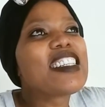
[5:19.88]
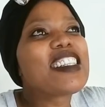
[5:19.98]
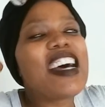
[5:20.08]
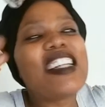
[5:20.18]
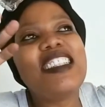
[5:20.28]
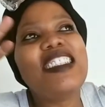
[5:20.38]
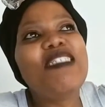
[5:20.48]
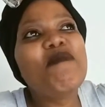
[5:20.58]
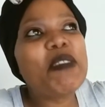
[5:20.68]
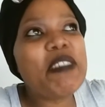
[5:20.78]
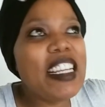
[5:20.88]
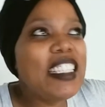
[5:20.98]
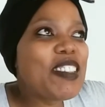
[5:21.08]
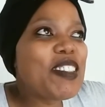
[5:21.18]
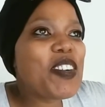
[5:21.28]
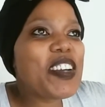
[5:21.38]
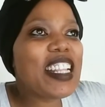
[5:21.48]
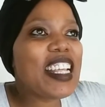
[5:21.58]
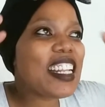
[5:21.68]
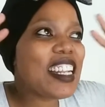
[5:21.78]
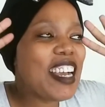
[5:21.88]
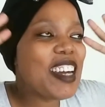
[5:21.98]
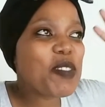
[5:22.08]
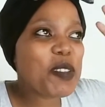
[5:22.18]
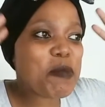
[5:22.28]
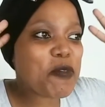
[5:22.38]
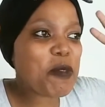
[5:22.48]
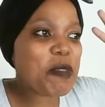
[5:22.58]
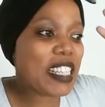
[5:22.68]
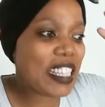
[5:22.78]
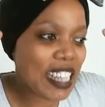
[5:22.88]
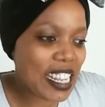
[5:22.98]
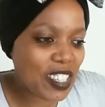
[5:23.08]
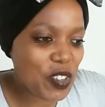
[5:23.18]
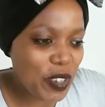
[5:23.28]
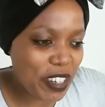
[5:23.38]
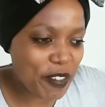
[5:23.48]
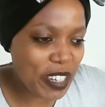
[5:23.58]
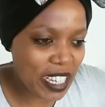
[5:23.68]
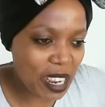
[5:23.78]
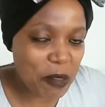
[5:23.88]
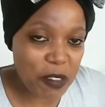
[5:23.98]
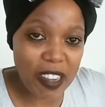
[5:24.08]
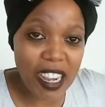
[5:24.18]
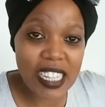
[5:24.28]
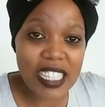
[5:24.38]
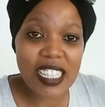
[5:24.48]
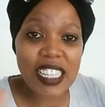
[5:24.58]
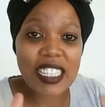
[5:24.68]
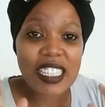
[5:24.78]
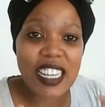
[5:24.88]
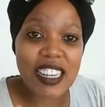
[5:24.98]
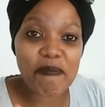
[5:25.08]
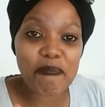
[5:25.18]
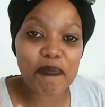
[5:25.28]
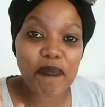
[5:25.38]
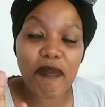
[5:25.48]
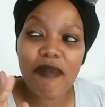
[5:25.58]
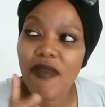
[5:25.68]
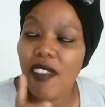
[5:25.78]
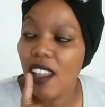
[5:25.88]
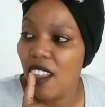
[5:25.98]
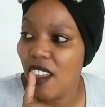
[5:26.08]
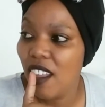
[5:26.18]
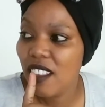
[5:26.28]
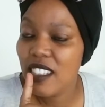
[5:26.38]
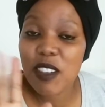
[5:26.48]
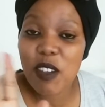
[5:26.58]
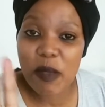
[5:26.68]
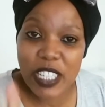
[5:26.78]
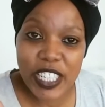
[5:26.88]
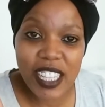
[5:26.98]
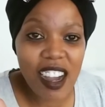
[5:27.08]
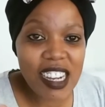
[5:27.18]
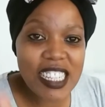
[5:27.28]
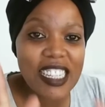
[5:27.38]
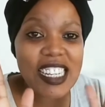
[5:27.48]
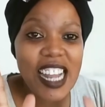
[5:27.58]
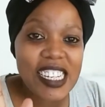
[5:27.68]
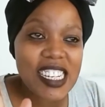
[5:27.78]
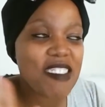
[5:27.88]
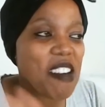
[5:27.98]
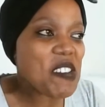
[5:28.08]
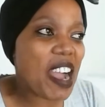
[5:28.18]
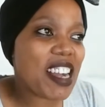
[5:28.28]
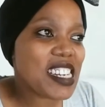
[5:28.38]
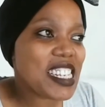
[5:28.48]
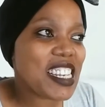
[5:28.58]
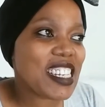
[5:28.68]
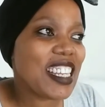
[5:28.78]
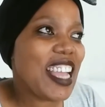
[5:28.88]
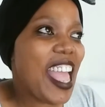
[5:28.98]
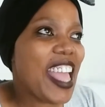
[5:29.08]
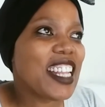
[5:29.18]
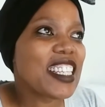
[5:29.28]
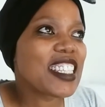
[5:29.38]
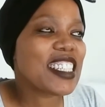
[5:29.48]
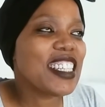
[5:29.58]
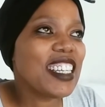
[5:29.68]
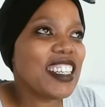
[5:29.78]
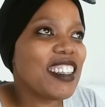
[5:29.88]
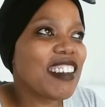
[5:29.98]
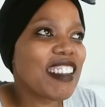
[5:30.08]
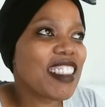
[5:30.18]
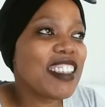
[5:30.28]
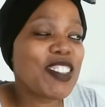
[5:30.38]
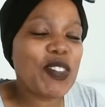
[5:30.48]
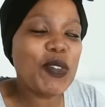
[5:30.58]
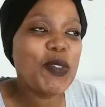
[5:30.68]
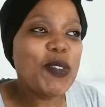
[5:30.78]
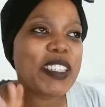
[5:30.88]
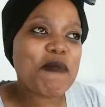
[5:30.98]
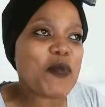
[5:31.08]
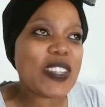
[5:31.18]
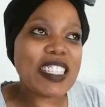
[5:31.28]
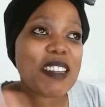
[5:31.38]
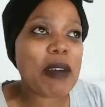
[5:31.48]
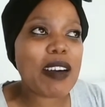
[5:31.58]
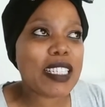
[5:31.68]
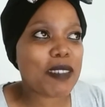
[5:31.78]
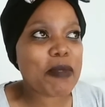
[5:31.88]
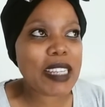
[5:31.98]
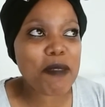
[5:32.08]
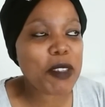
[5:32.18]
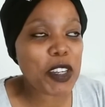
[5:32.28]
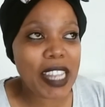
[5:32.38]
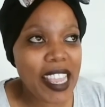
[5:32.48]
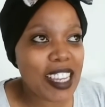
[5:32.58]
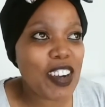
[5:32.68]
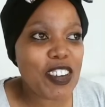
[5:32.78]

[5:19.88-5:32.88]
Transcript: that liberates, and then for me there's like two different types of art. There's a commercial art and underground art, and these two somewhere somehow sometimes connect